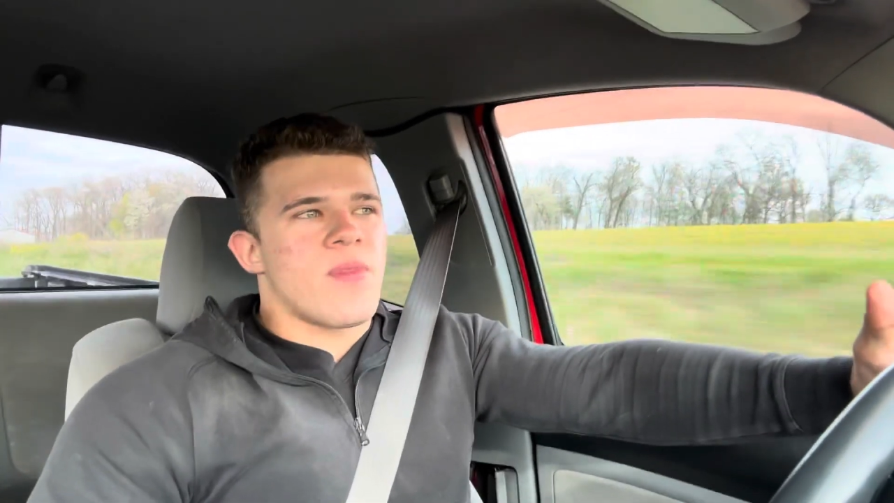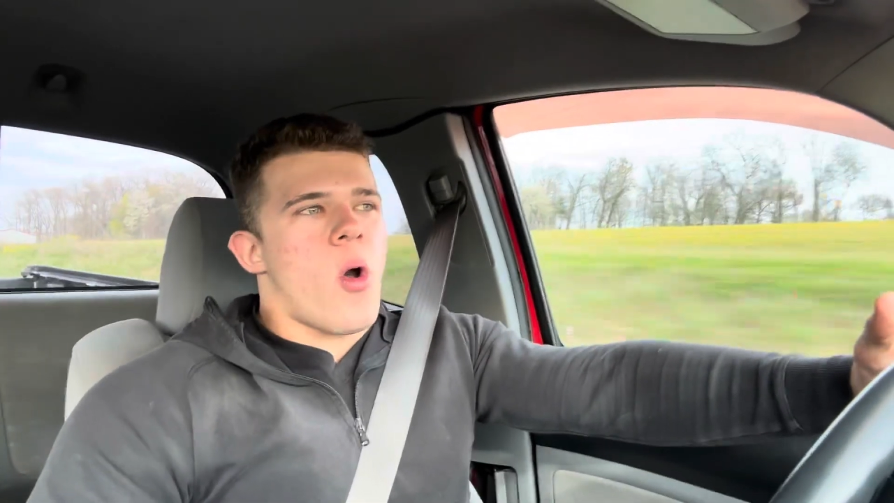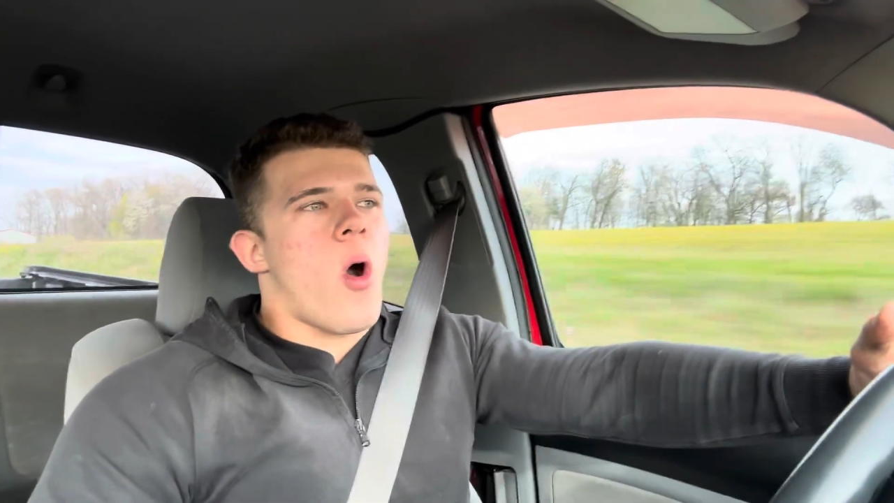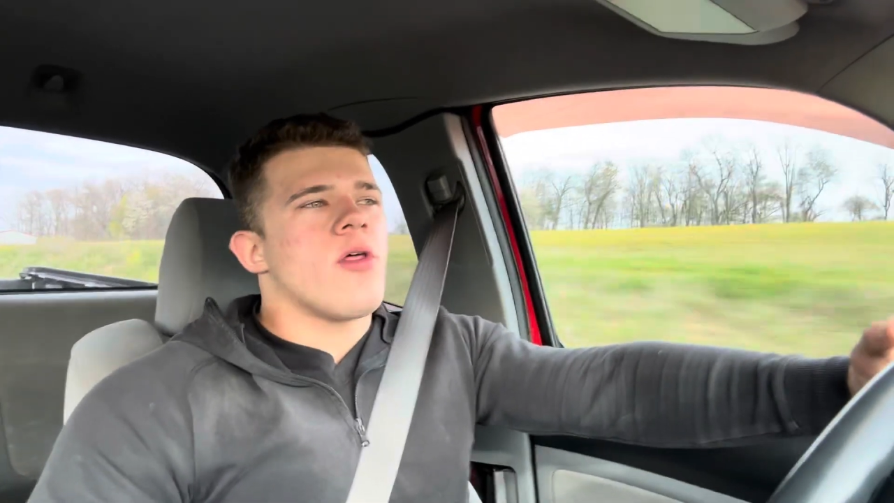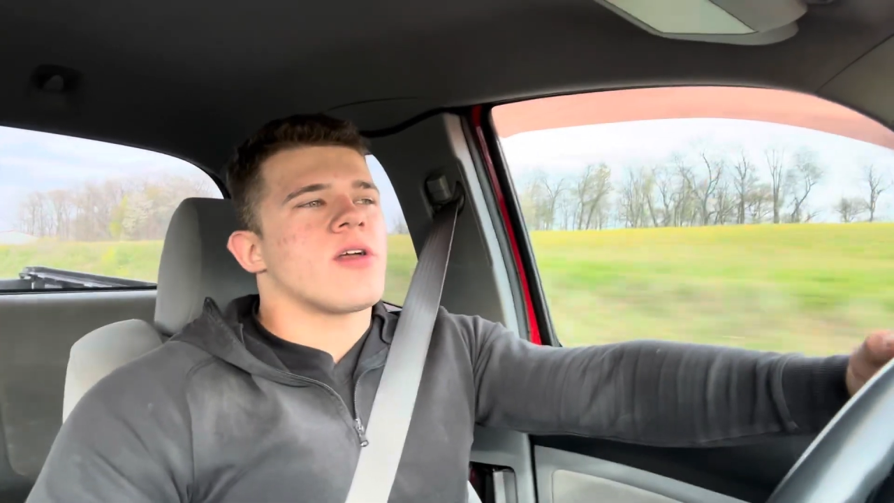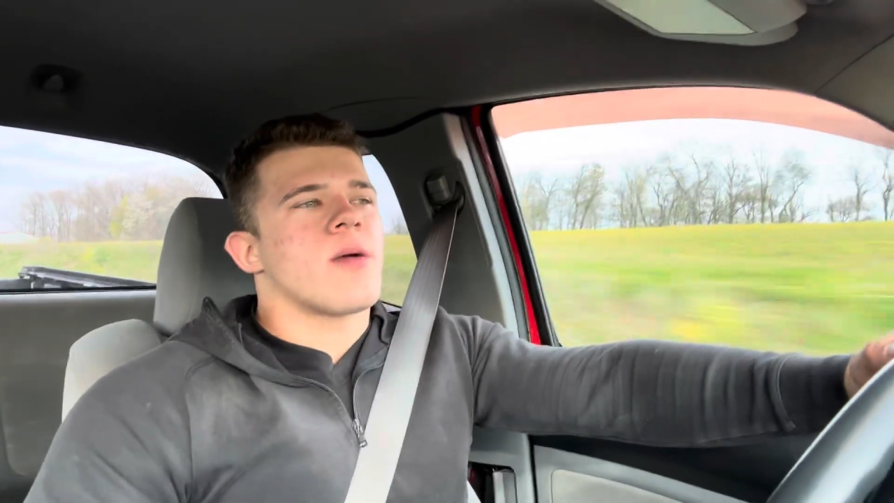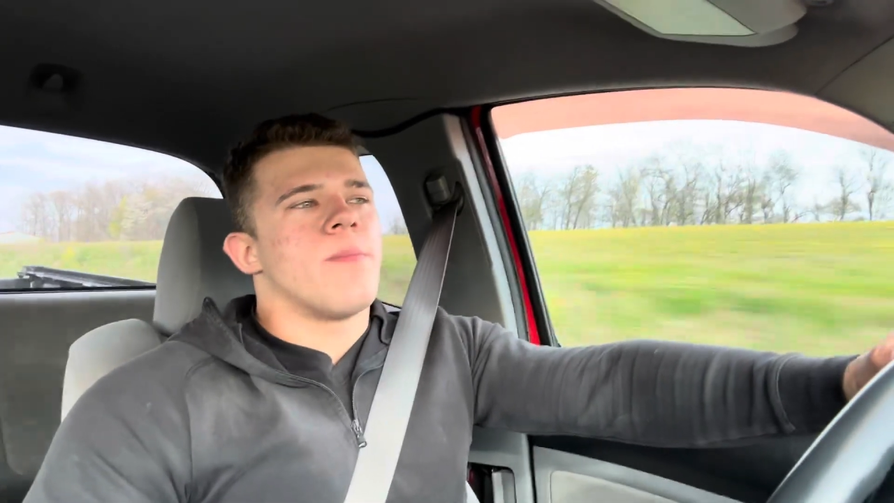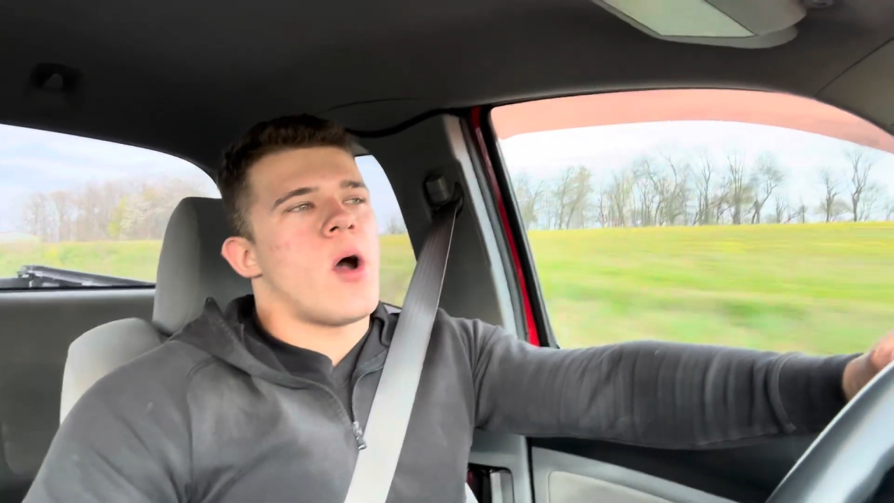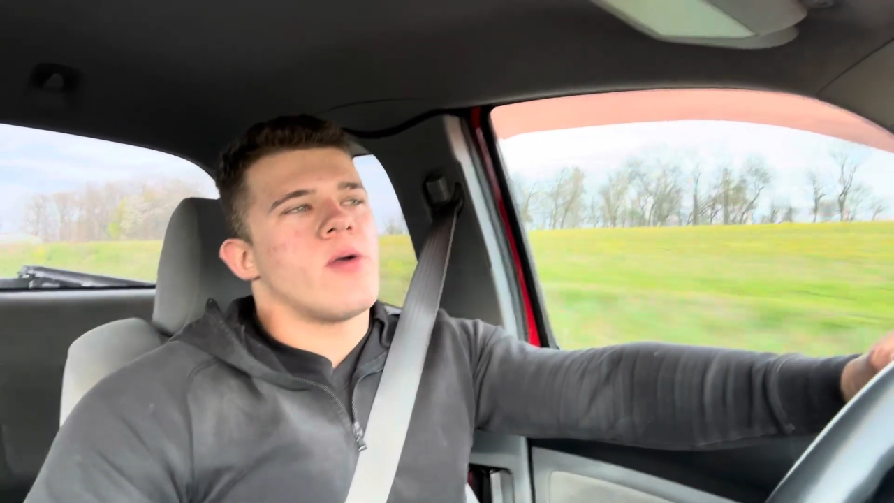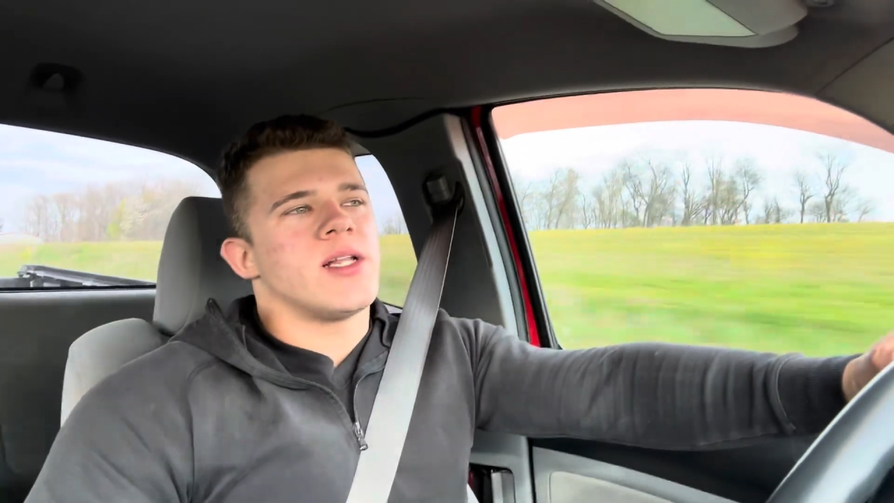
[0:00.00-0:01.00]
all the
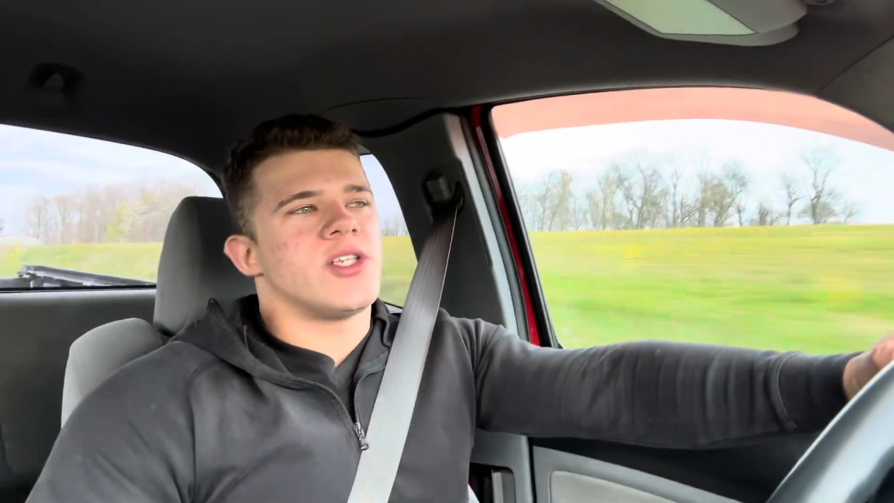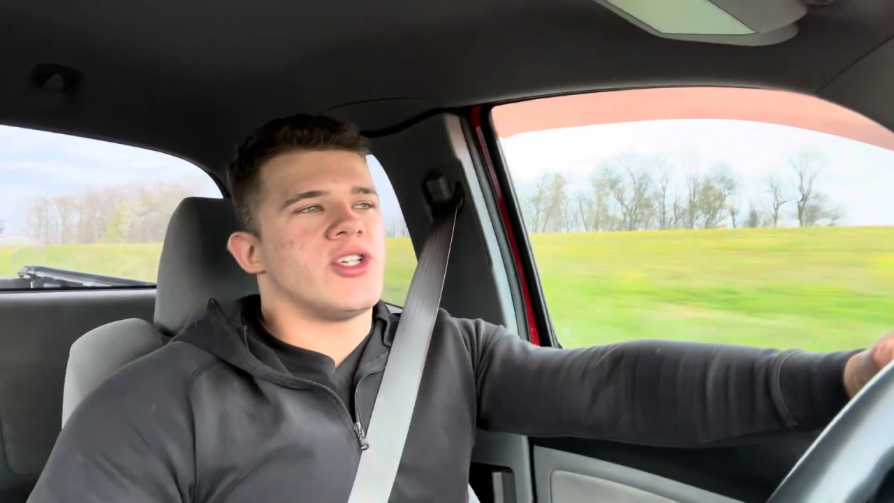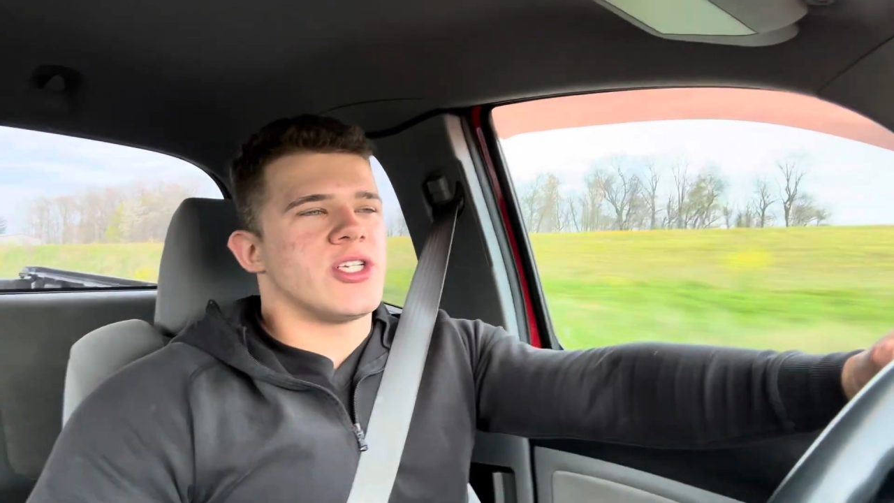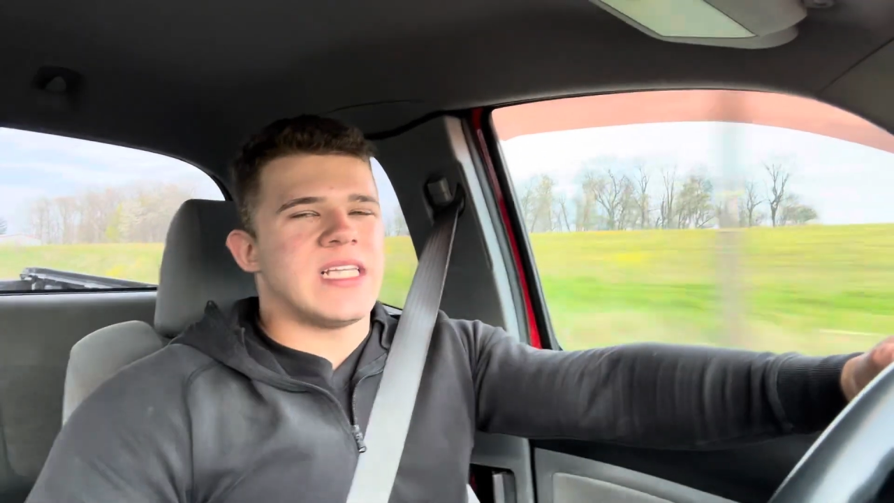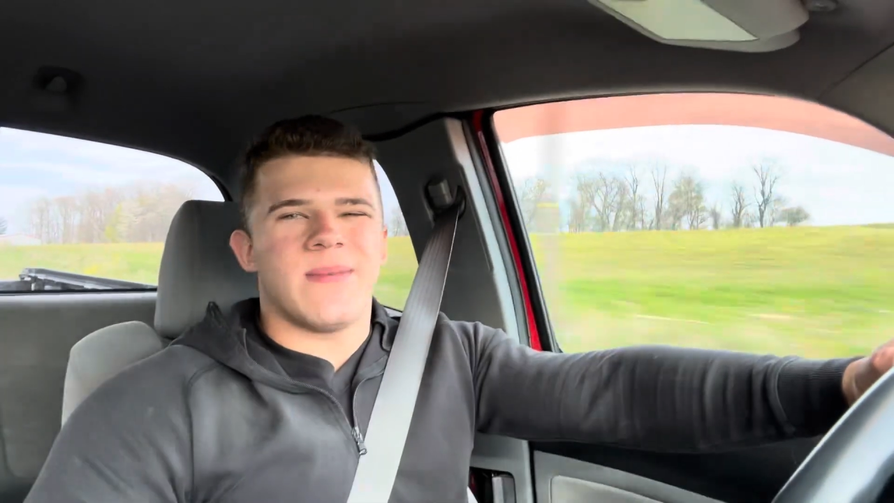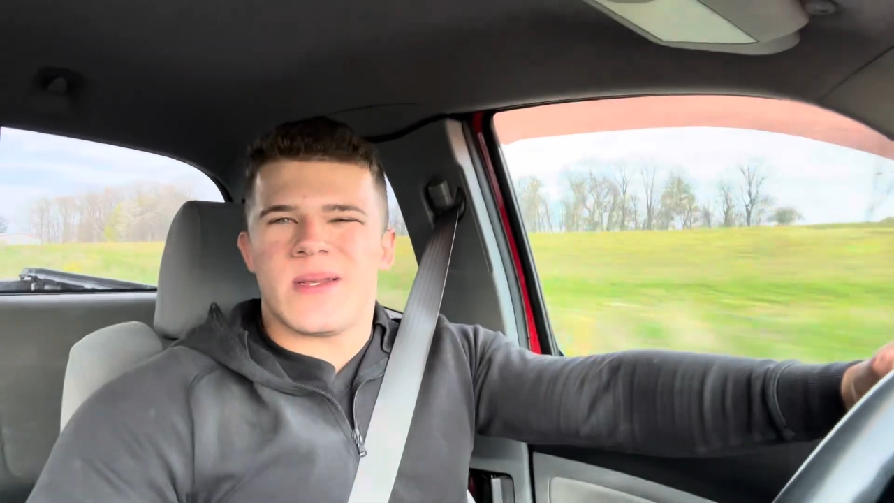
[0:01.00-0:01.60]
components just seem